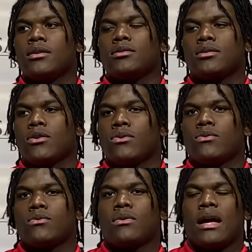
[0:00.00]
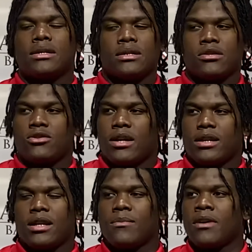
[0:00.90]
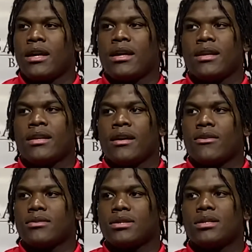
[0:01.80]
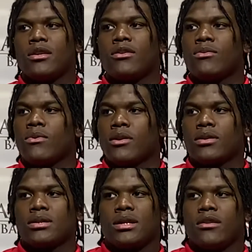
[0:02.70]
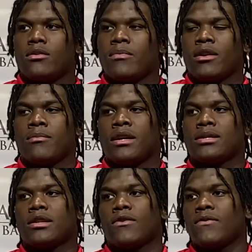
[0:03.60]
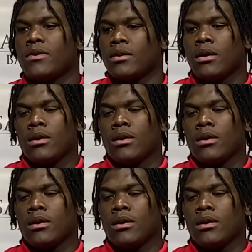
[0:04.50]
So I just try to keep my head down, continue to work, continue to better myself in